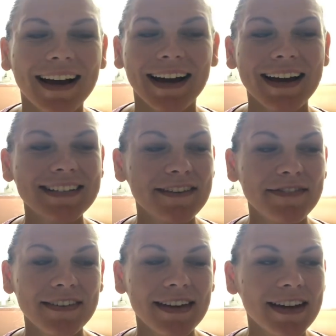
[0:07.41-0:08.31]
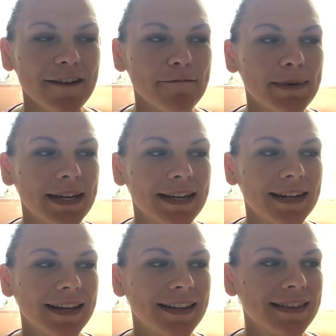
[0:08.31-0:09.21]
Guys, I feel like I've
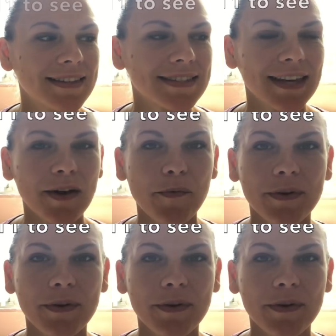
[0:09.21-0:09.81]
been in this like